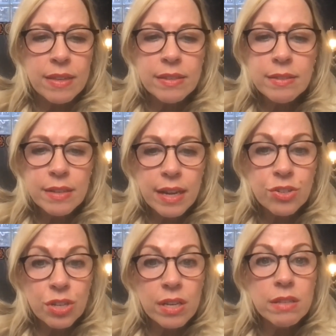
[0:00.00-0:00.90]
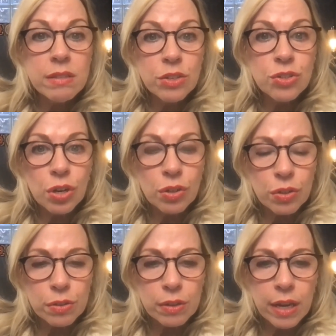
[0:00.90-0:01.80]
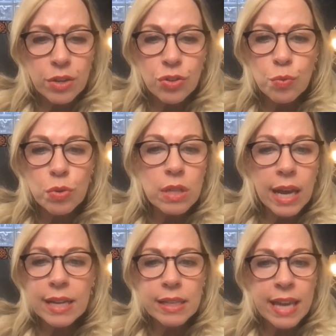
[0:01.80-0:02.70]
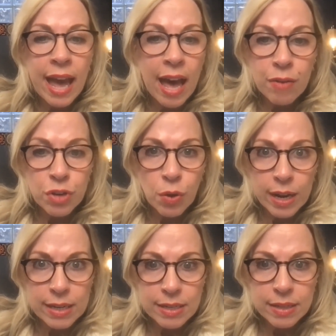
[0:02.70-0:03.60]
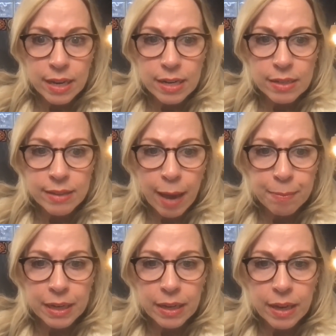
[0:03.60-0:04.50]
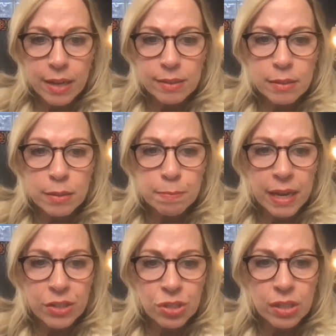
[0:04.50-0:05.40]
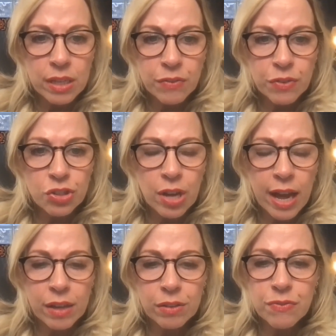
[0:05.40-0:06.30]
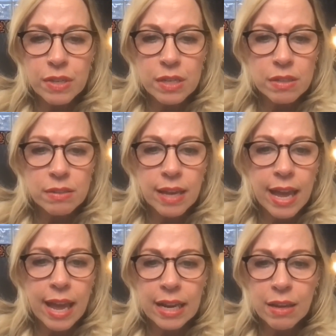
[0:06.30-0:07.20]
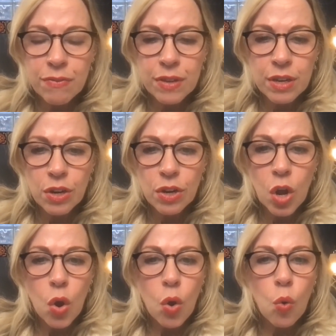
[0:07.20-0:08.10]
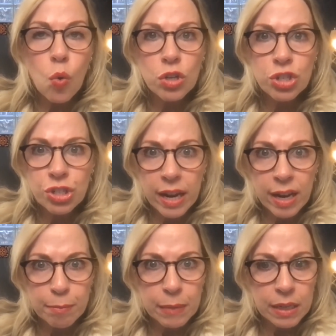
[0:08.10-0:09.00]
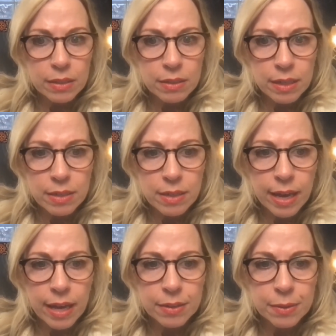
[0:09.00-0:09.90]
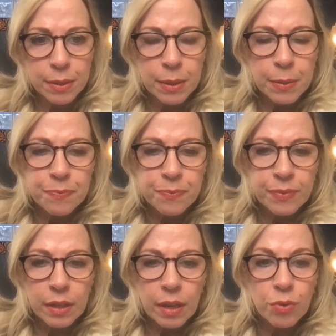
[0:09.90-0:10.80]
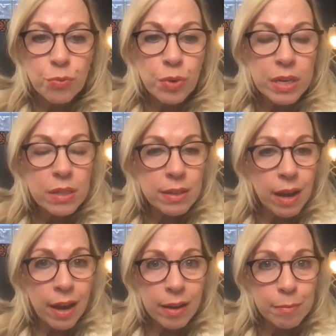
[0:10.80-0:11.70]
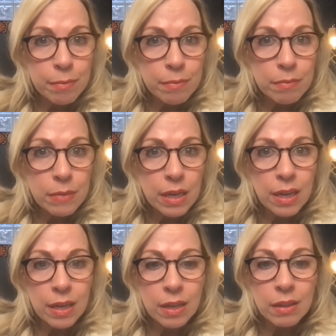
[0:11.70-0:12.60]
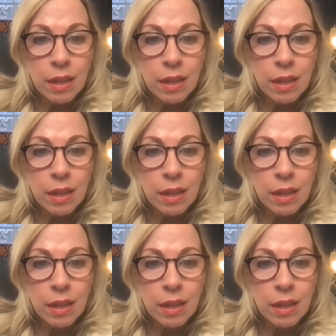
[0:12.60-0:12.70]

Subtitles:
This stage is internal, and you will likely have no idea that it is happening, especially if your child feels any fear or shame mixed into that. In real time, it